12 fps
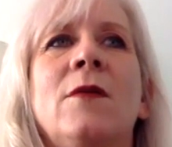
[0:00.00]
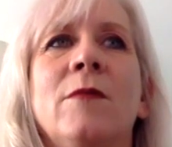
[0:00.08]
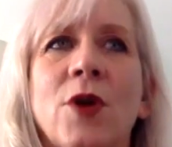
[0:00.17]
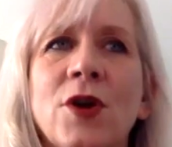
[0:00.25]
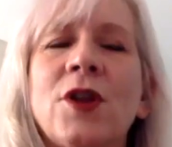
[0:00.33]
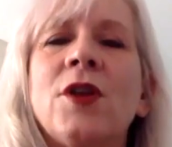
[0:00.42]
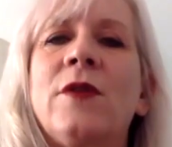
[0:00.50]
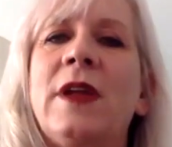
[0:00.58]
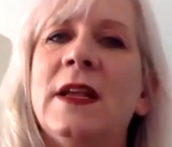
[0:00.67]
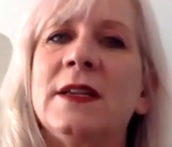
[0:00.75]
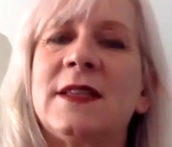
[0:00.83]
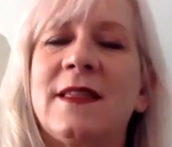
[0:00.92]

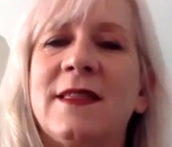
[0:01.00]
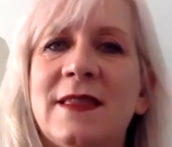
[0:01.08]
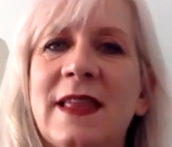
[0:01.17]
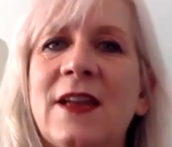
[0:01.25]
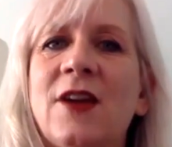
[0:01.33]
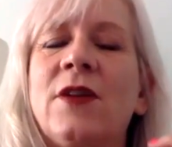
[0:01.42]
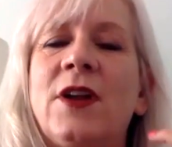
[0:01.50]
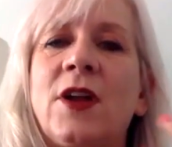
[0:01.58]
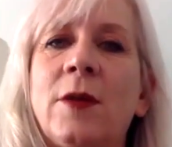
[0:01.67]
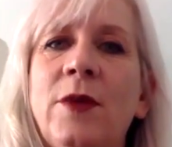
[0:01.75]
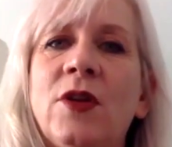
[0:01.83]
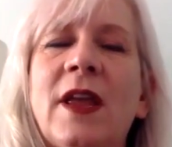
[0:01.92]
Mercury is a thinker and a
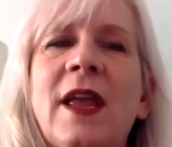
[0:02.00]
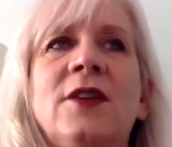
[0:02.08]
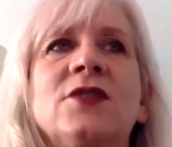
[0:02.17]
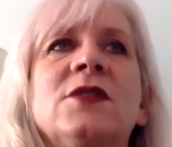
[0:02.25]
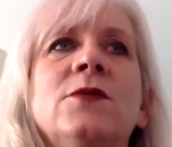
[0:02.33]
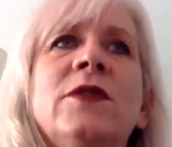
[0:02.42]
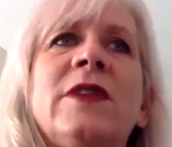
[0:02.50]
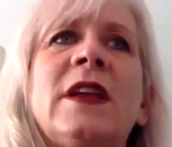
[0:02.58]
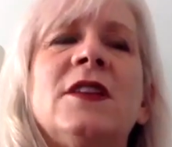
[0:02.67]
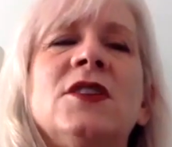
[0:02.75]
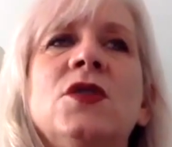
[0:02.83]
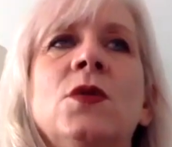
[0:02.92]
communicator. So moving
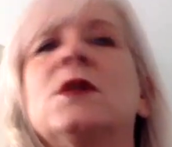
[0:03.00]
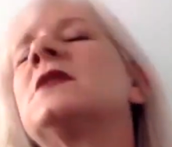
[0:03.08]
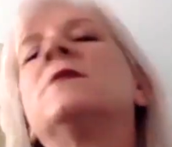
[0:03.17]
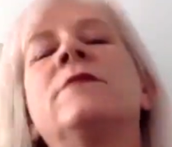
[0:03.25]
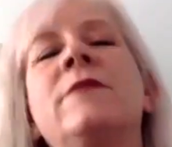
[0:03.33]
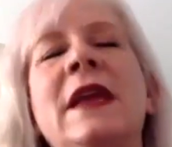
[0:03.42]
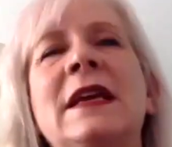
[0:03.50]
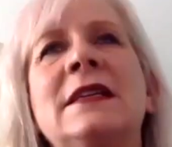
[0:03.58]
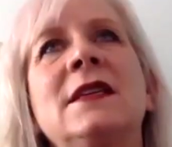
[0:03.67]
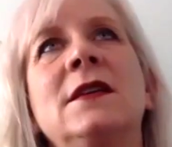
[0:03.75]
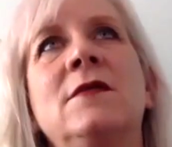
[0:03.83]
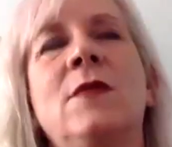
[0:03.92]
into Taurus
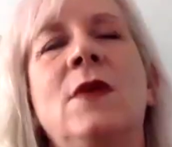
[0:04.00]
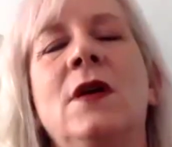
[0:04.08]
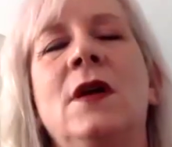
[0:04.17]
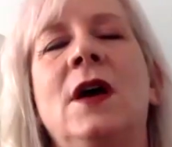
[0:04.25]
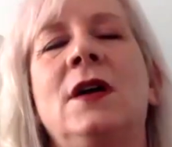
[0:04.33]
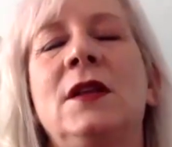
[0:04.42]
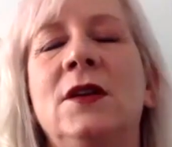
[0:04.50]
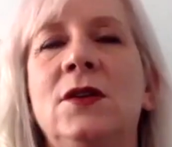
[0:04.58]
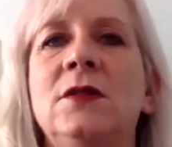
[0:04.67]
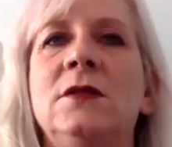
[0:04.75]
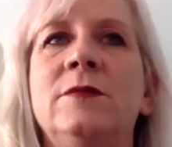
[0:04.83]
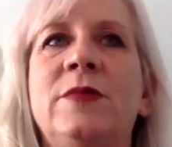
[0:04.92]
makes him a
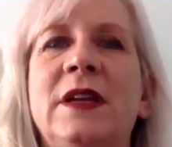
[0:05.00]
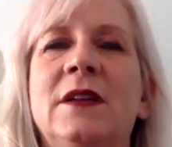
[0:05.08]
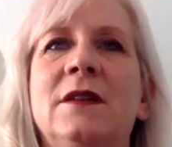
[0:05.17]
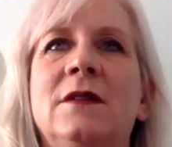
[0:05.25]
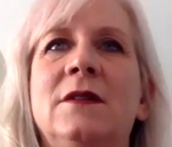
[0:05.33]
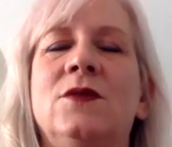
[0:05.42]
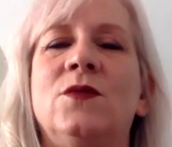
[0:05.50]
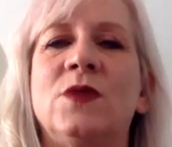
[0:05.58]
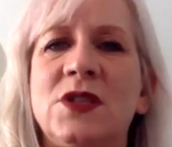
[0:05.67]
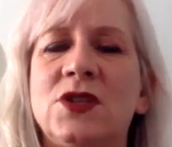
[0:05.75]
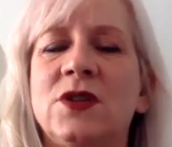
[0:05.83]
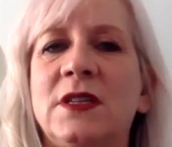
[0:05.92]
little bit
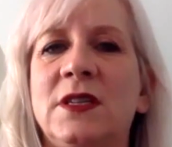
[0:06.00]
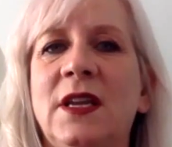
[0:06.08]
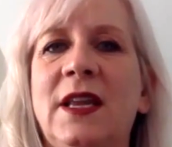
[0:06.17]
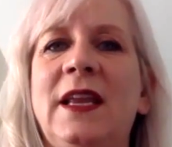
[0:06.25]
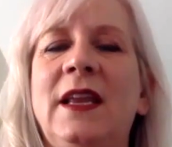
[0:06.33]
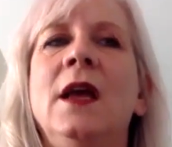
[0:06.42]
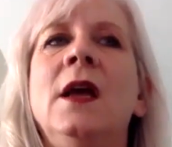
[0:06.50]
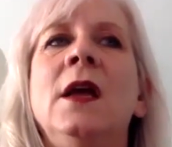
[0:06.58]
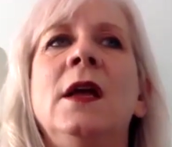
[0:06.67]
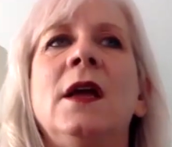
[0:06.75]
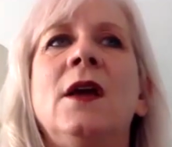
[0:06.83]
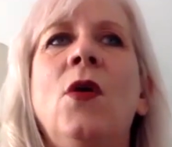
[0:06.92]
restricted. He
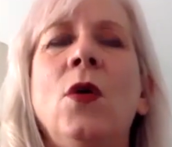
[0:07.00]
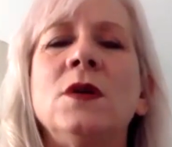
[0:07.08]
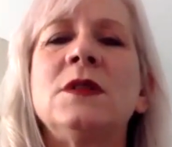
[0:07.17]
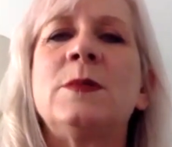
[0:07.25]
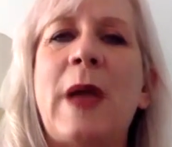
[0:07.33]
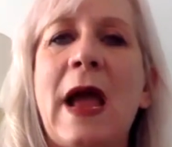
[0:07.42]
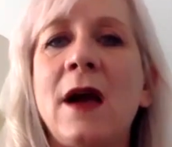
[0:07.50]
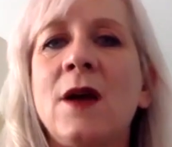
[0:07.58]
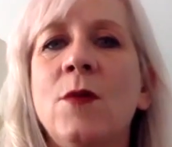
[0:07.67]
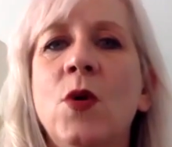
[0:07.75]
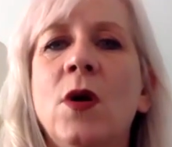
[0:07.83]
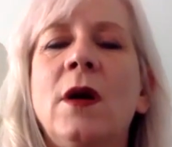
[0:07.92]
holds back
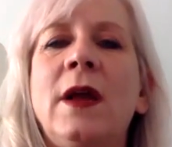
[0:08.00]
more.